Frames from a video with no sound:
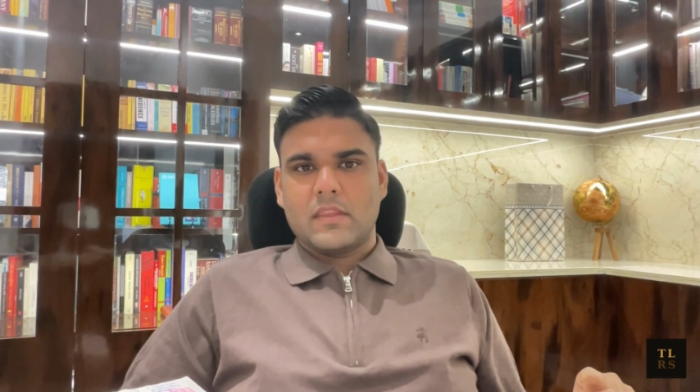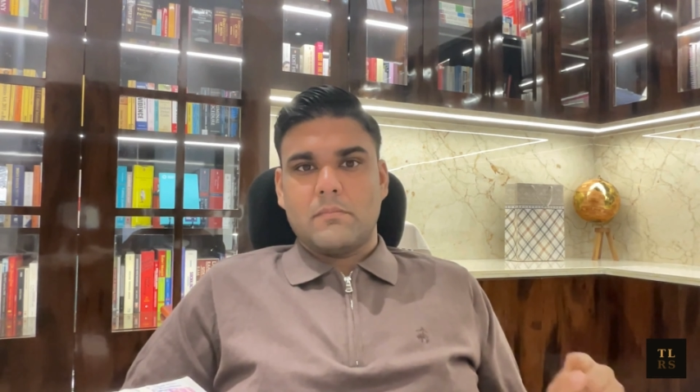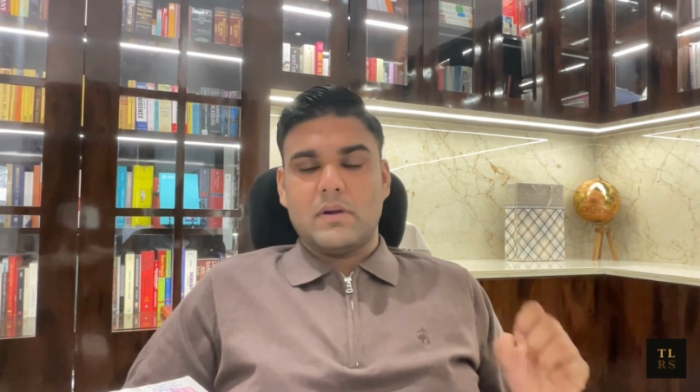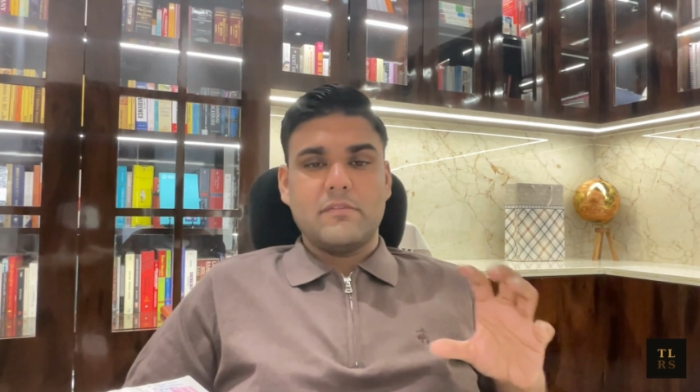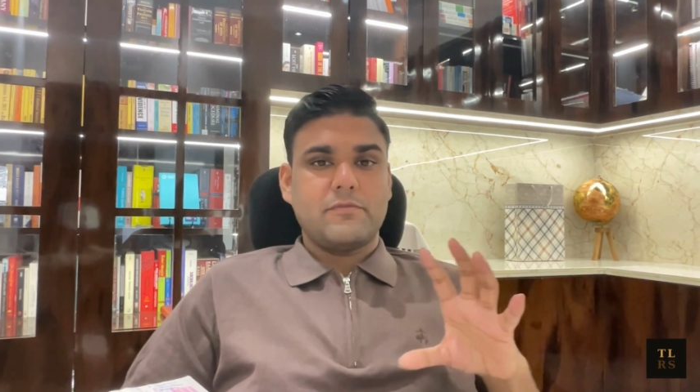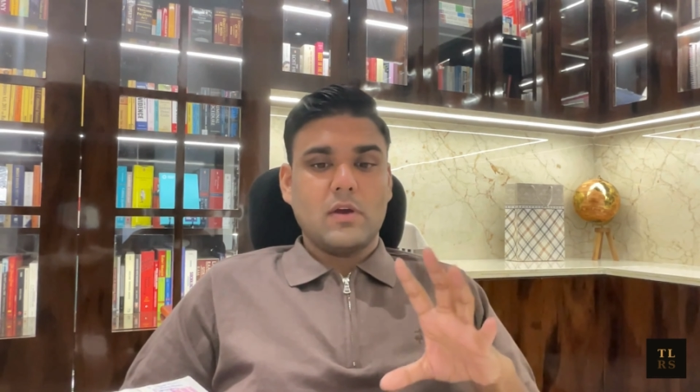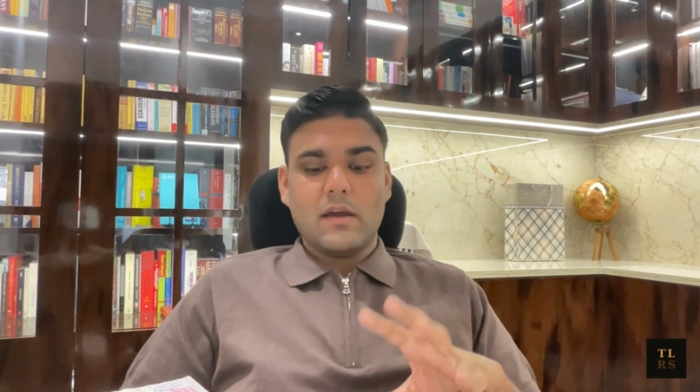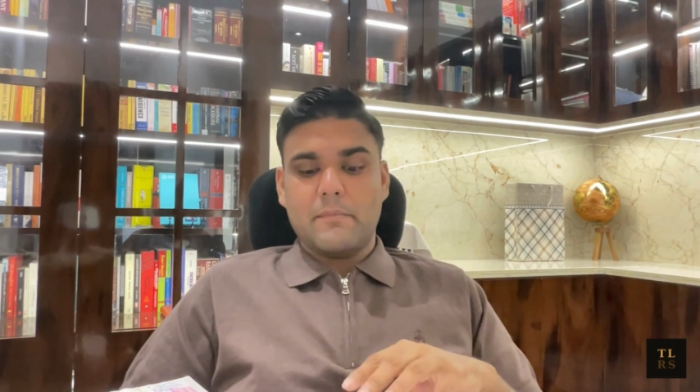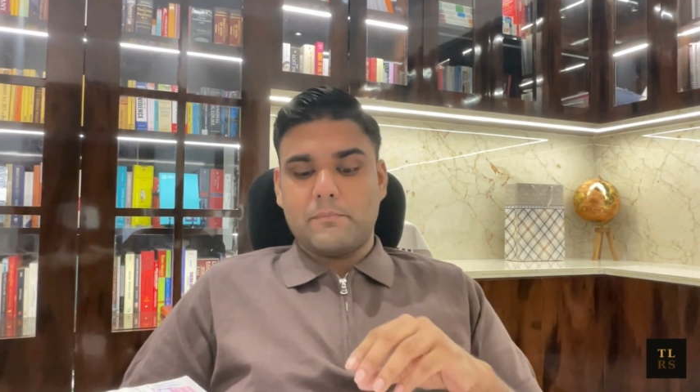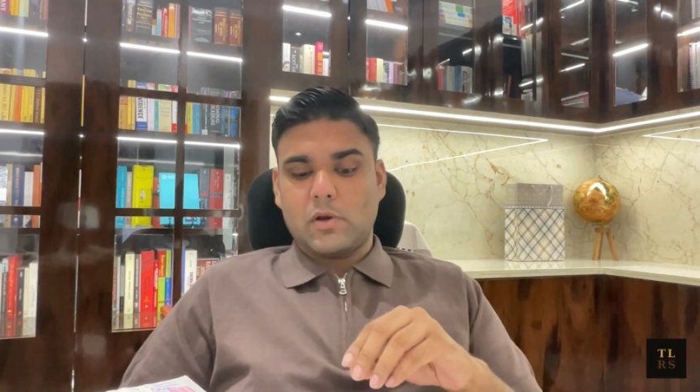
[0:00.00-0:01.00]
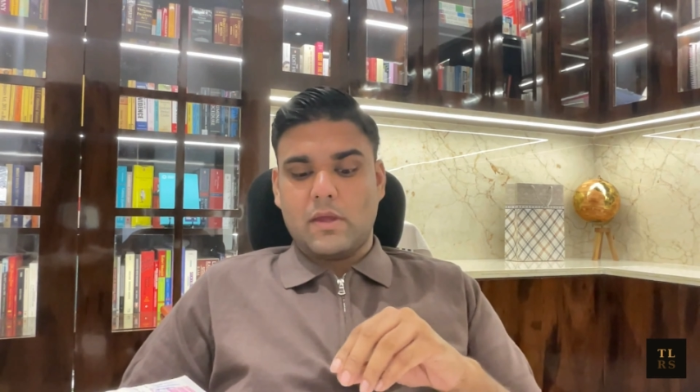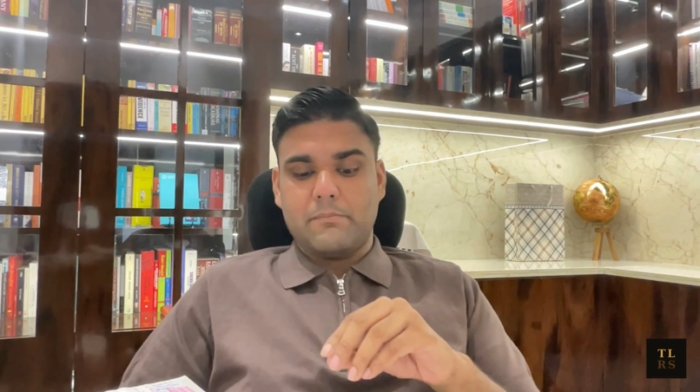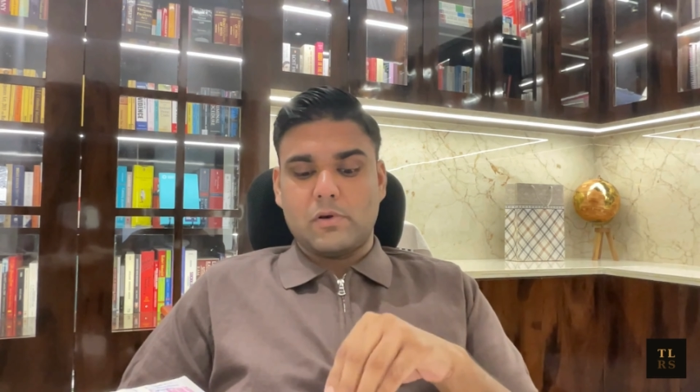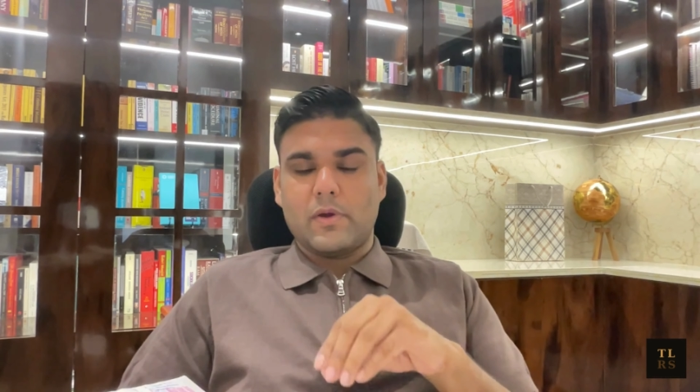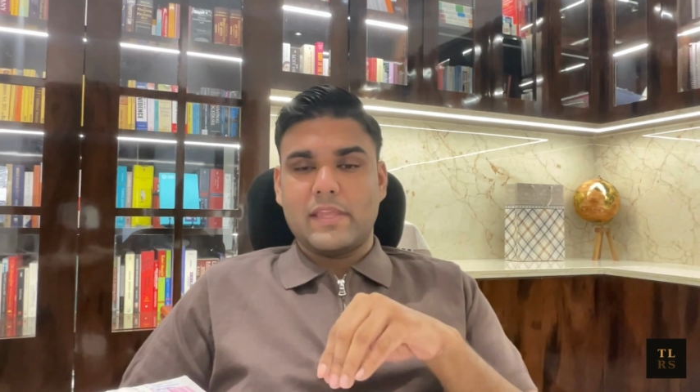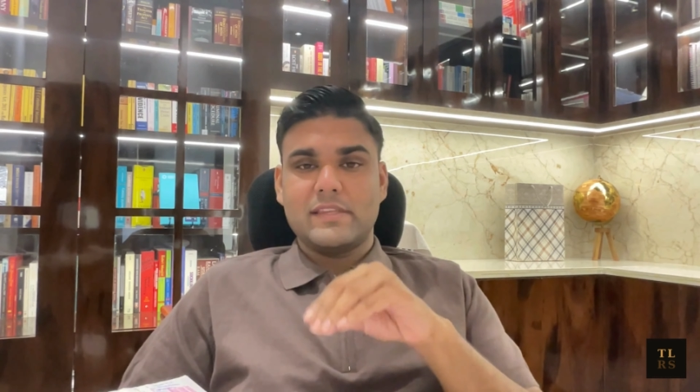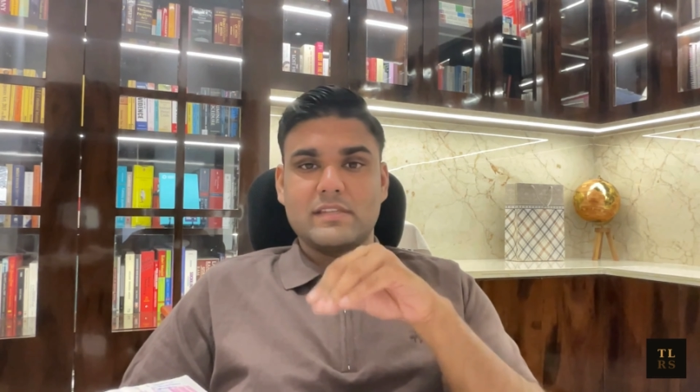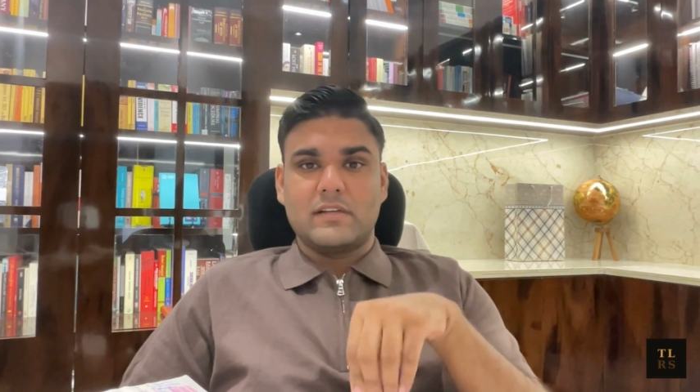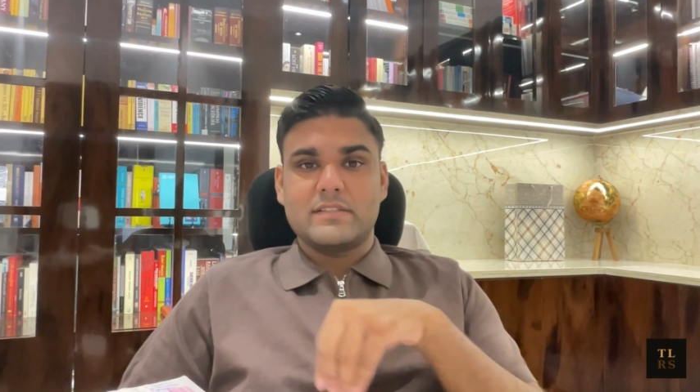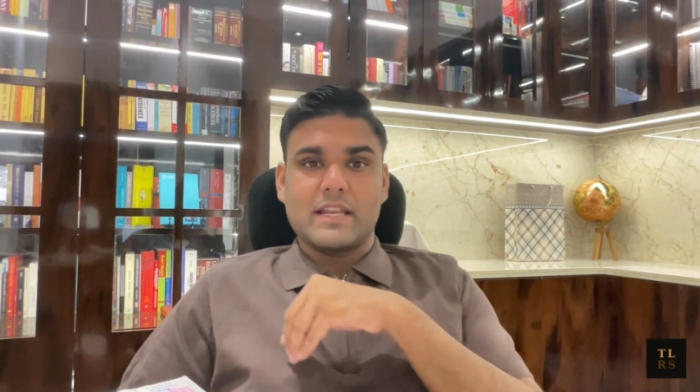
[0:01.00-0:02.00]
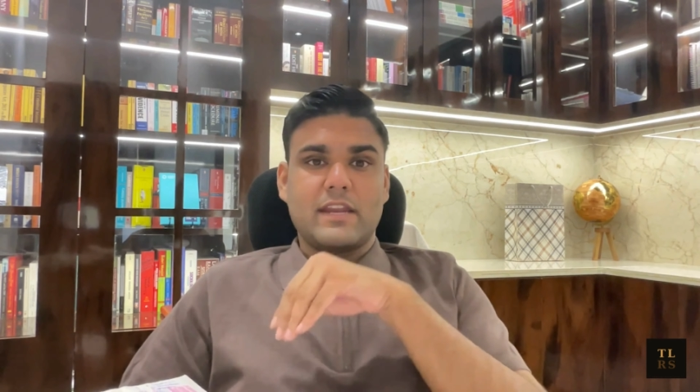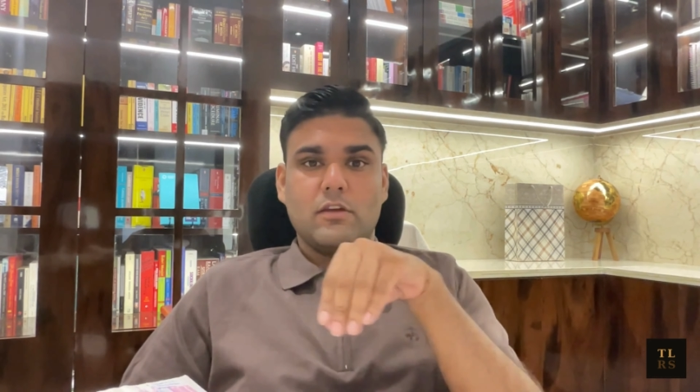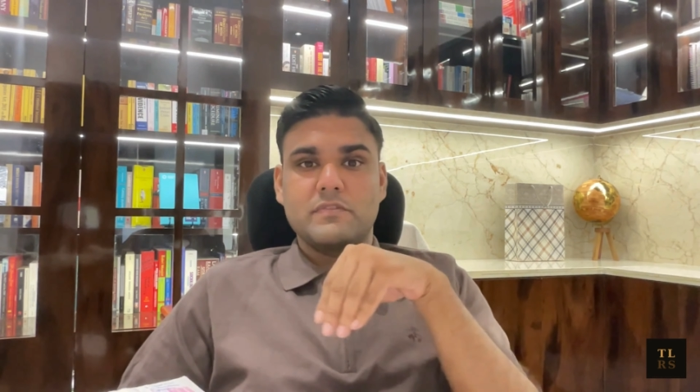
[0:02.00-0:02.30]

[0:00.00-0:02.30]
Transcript: But if you are employing this understanding of